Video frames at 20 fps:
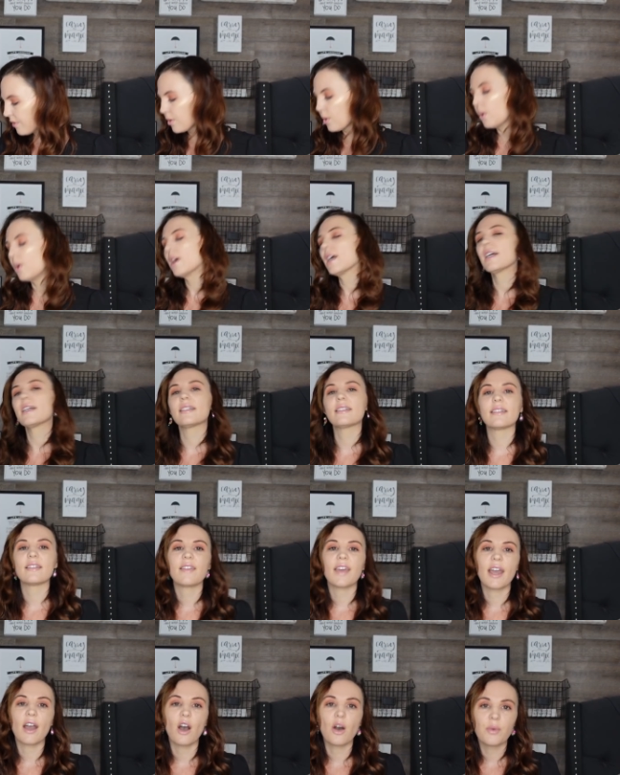of course,
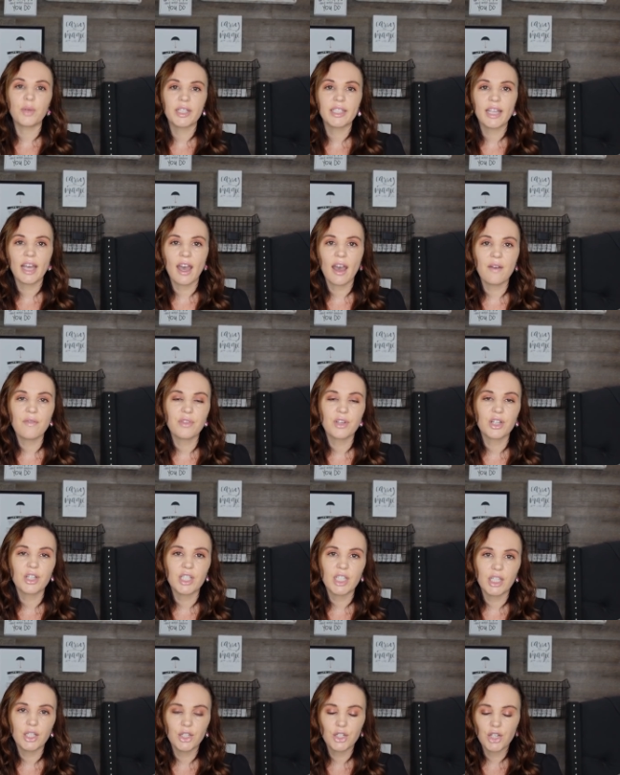they always have their
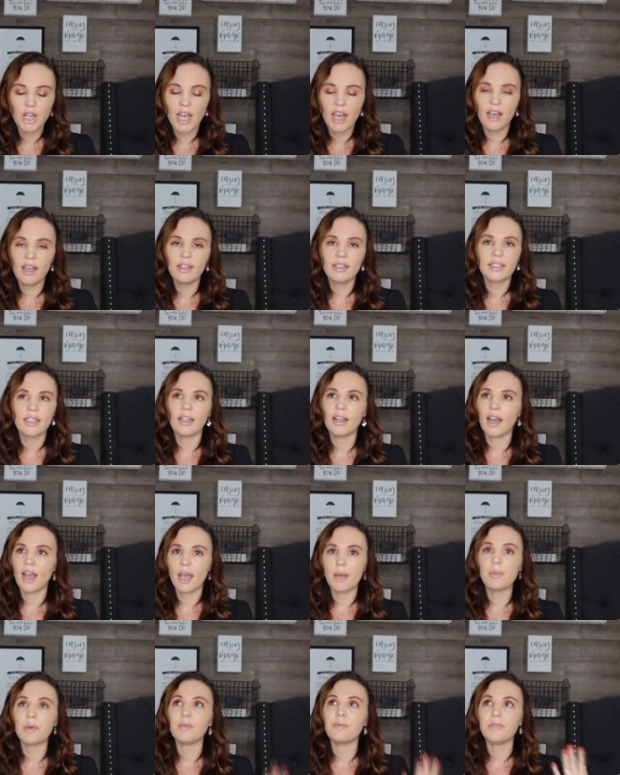dish towels, and
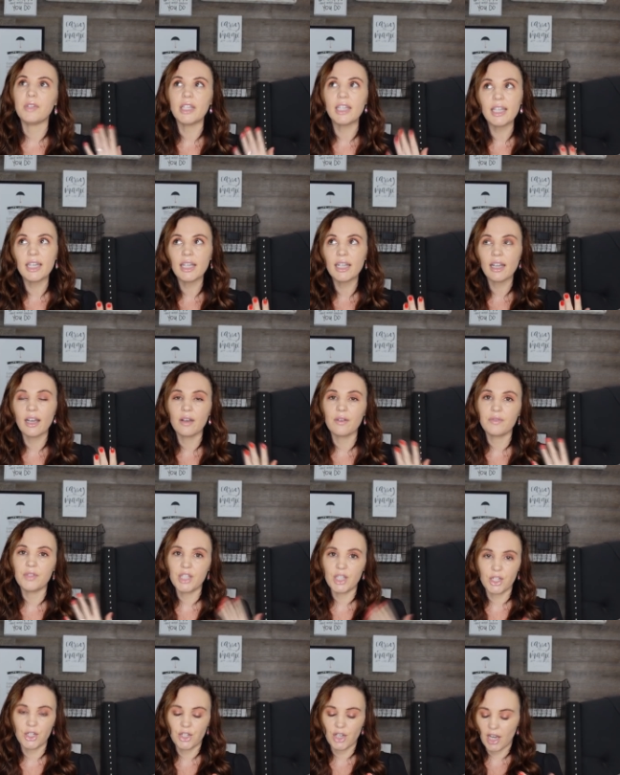I'm in need of
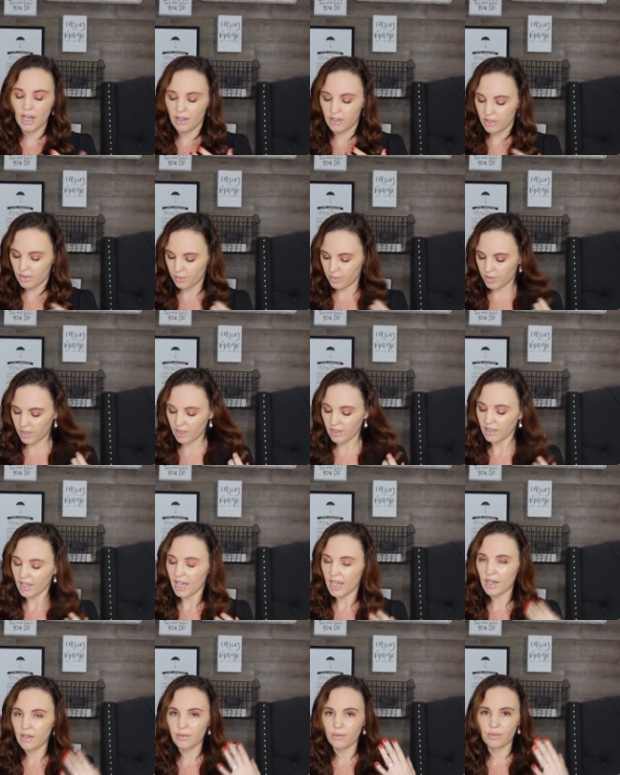dish towels. We're
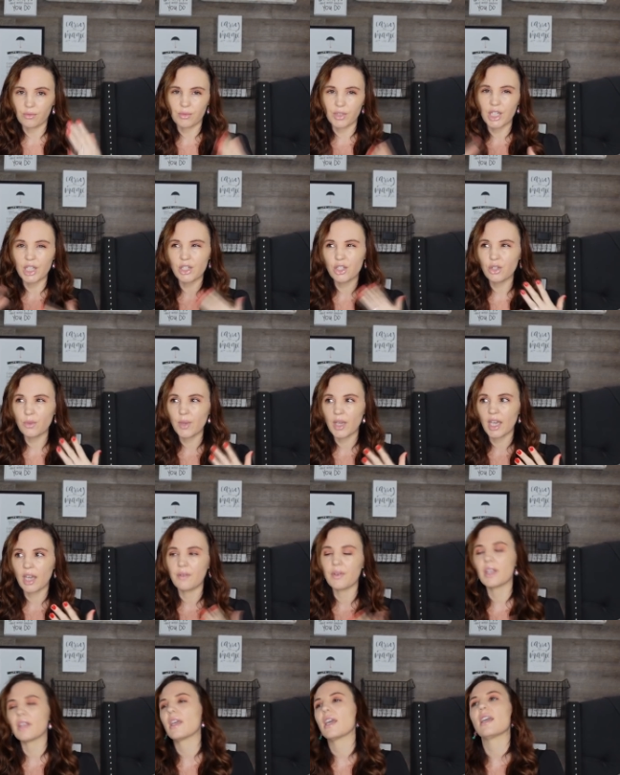kind of redoing
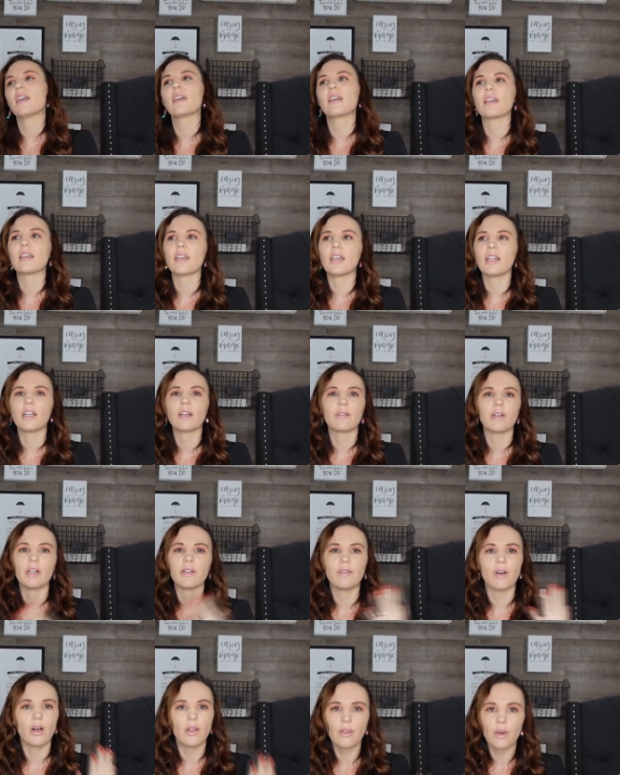everything and getting rid
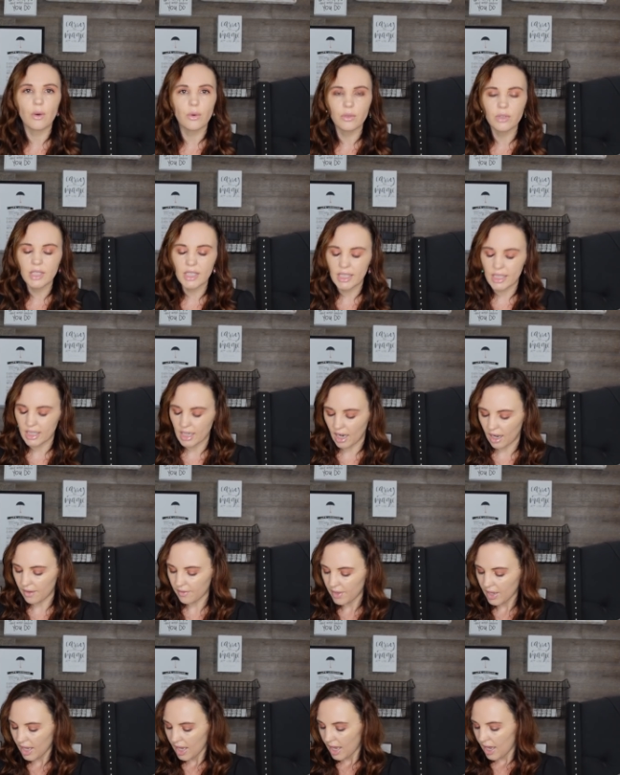of all the old
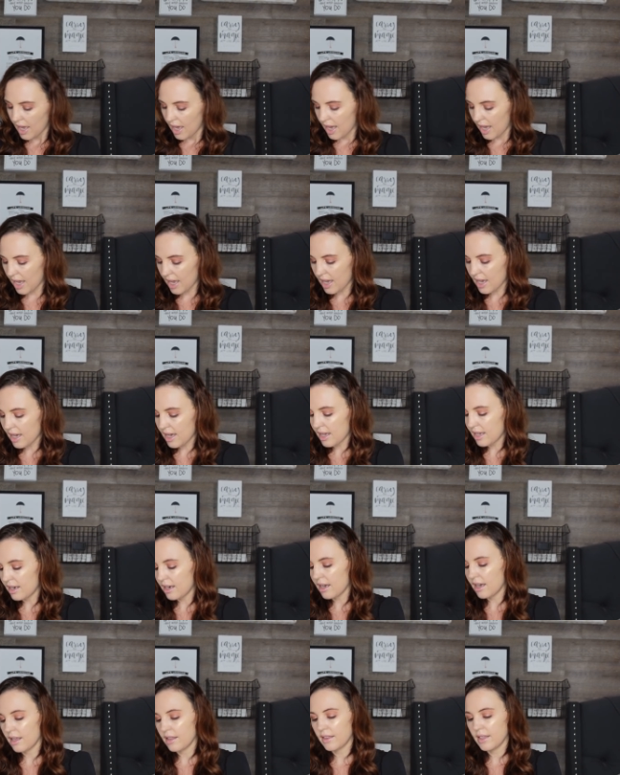stuff.
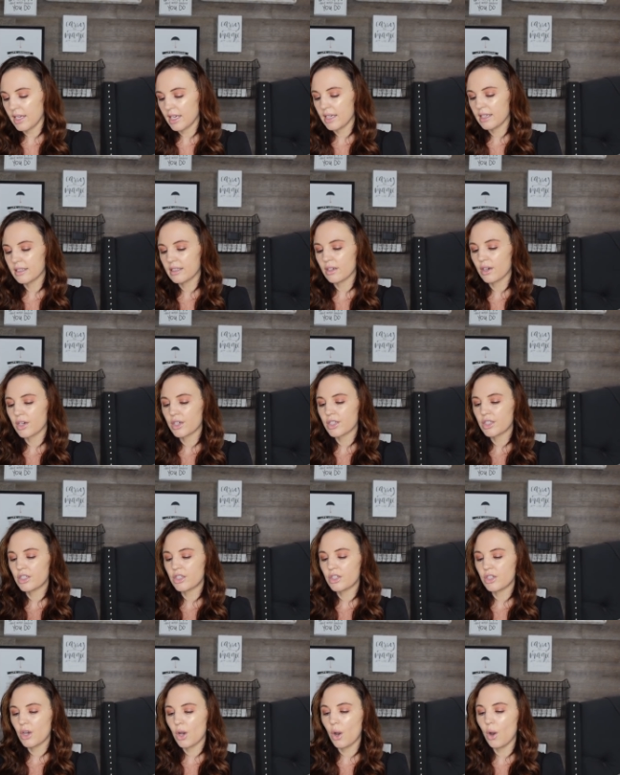And these are
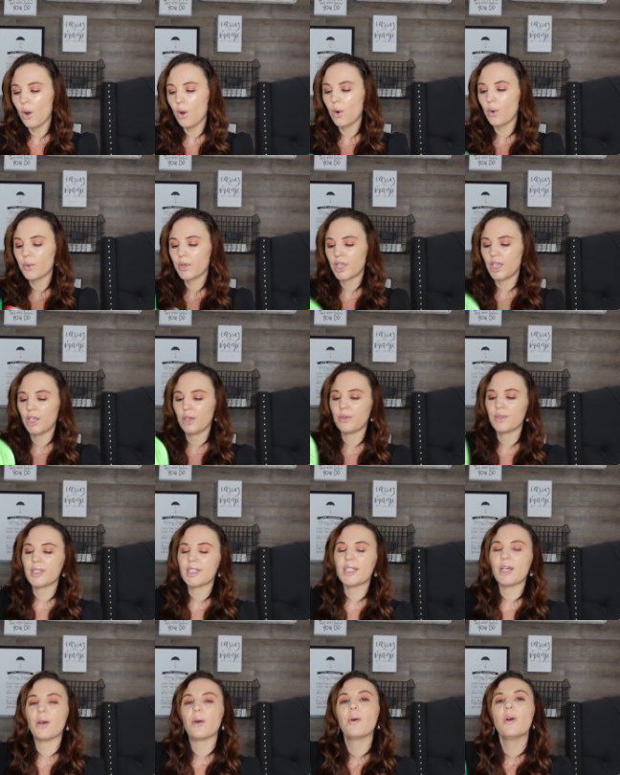so
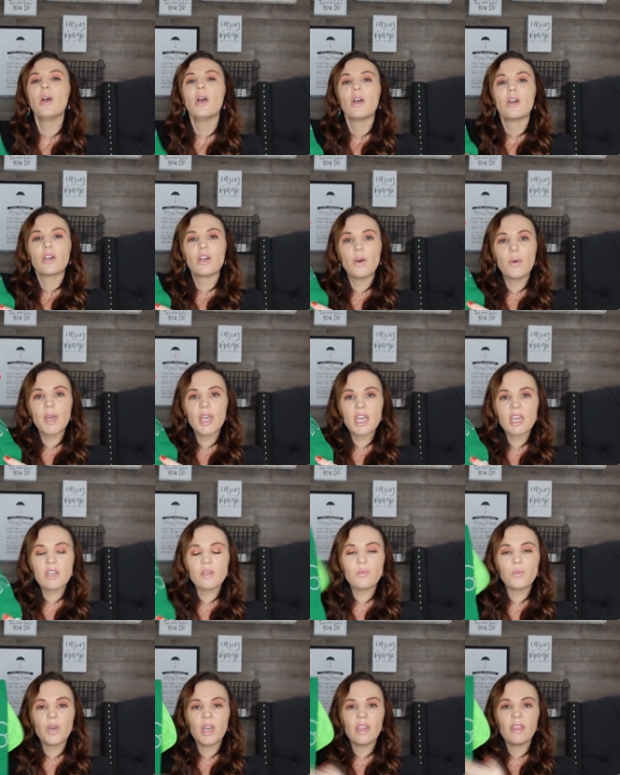cute. So going
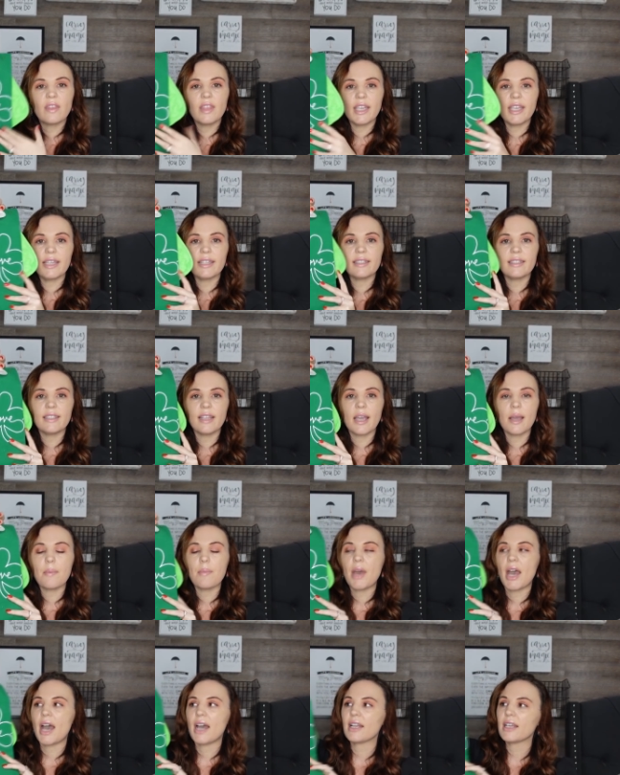in with the
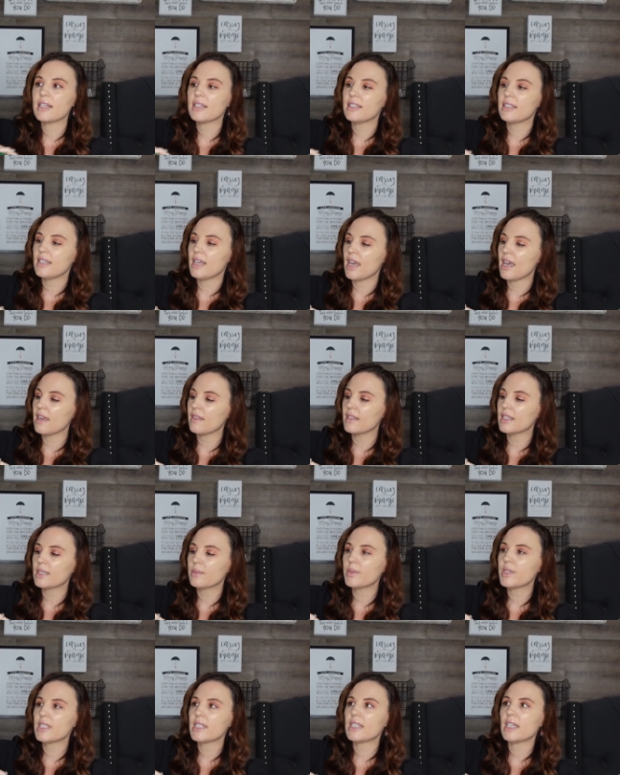St. Patty's Day,
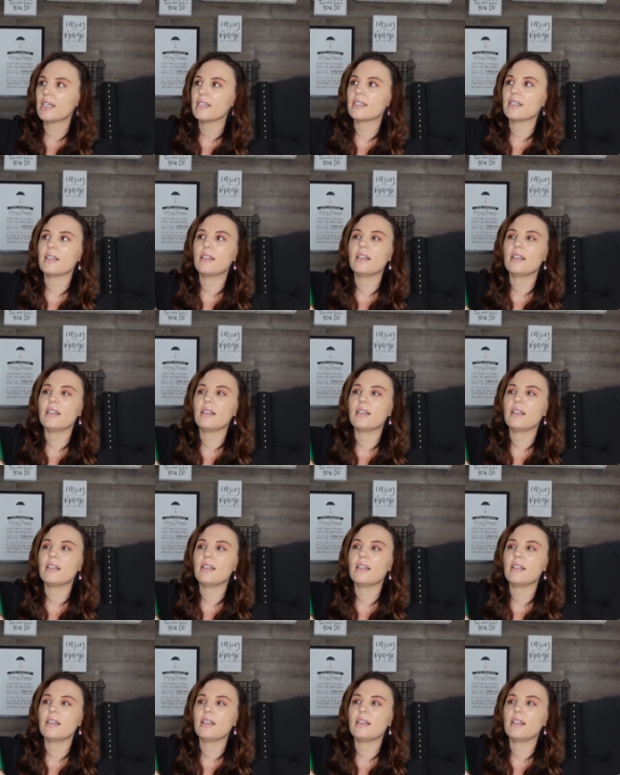this one says